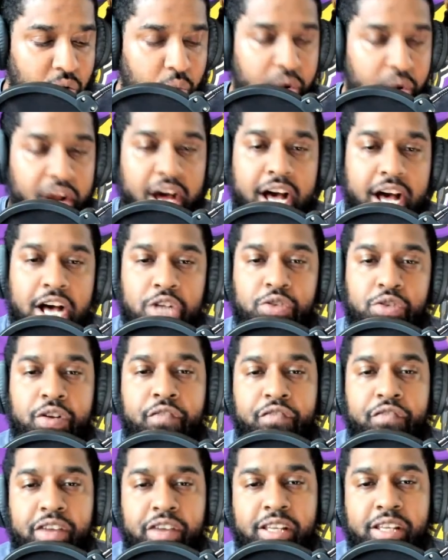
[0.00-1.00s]
with
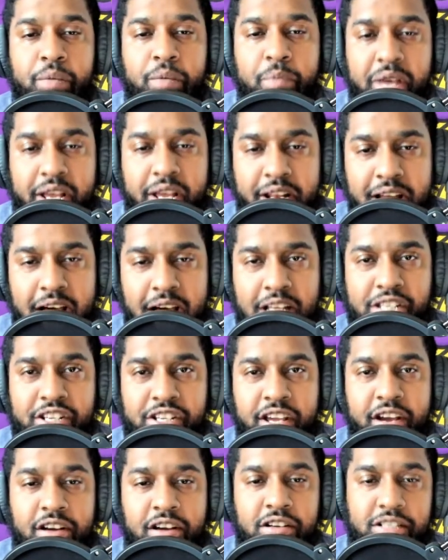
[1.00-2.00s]
$150 million
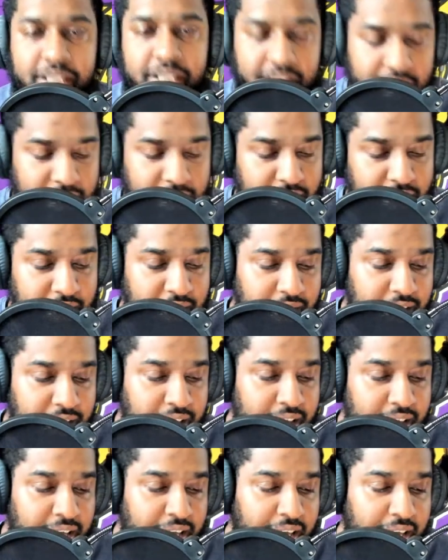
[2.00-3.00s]
guaranteed,
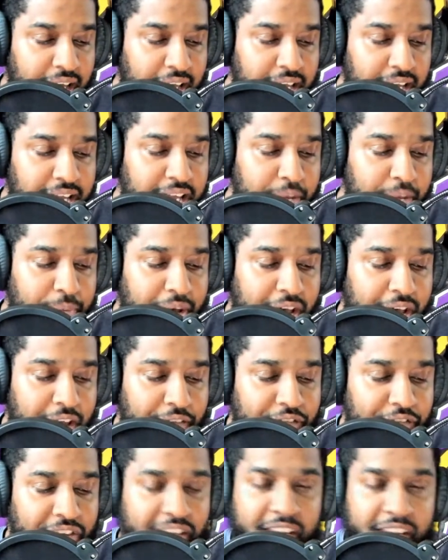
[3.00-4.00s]
and he get
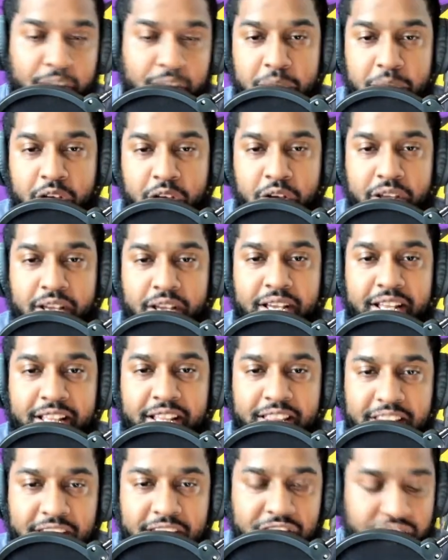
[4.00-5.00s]
paid $50 million
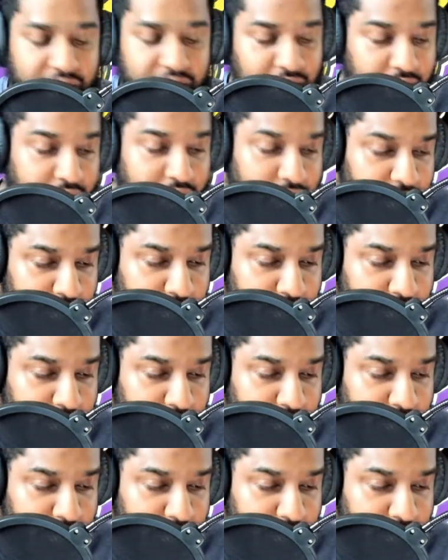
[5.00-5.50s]
this year.